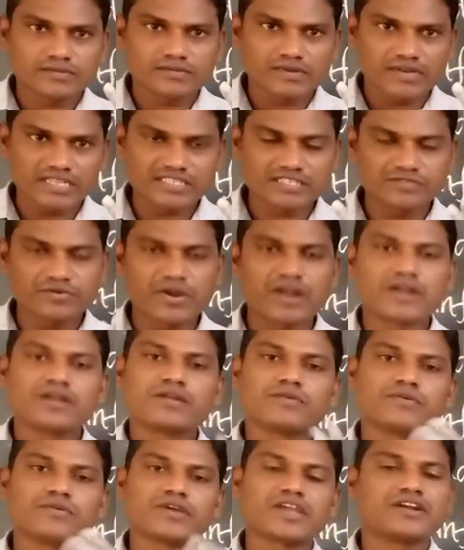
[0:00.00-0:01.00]
Next one.
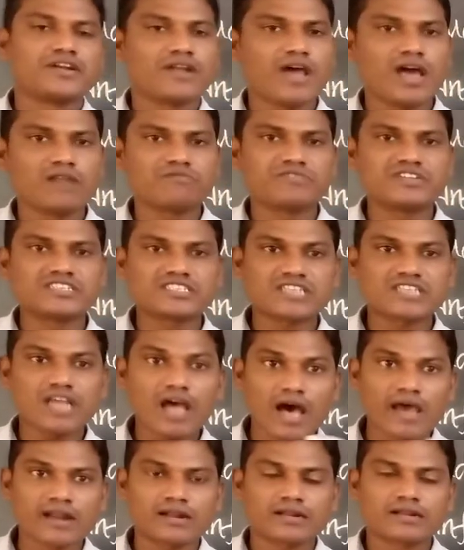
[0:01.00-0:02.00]
Okay, dolphins
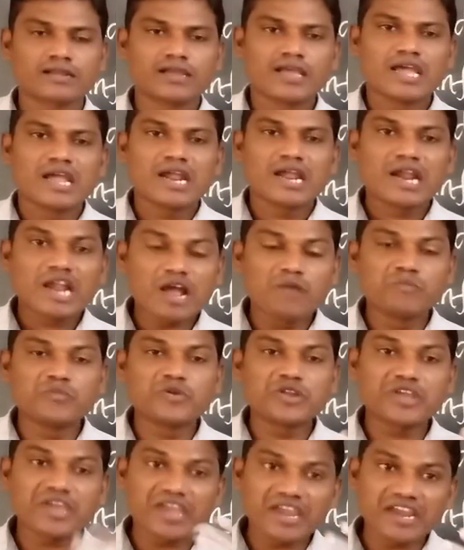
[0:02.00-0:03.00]
are
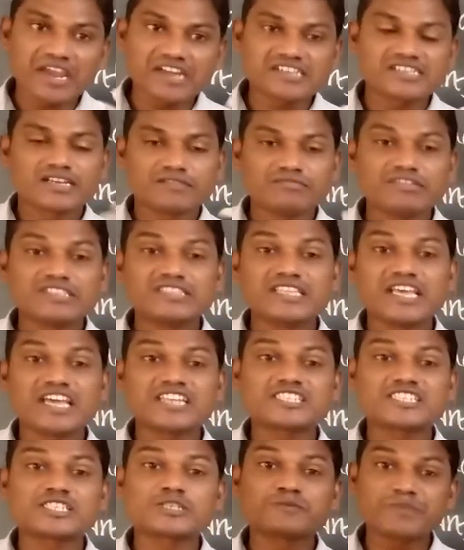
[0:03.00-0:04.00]
communicate with their
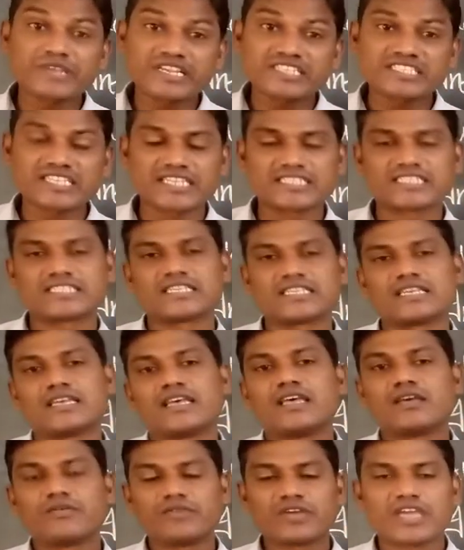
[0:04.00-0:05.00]
species.
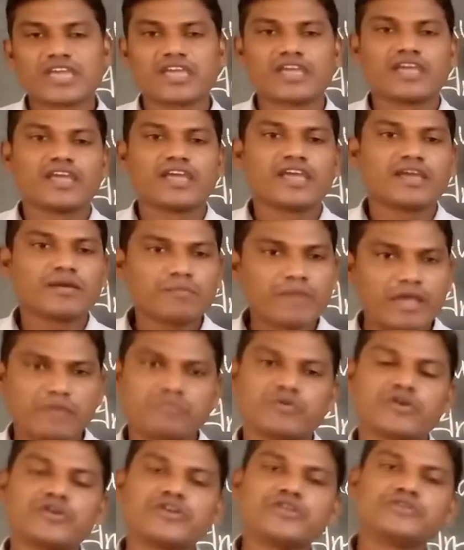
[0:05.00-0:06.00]
Okay, by
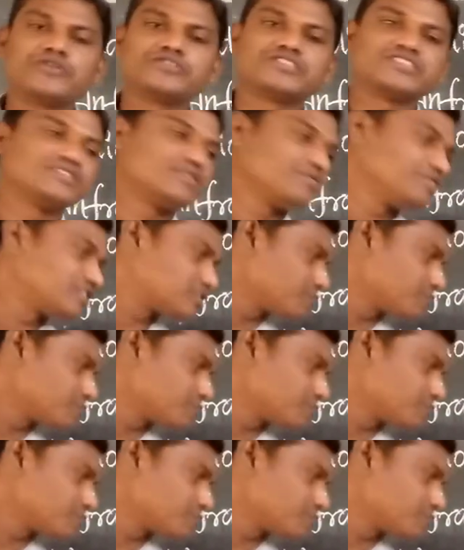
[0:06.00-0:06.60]
producing which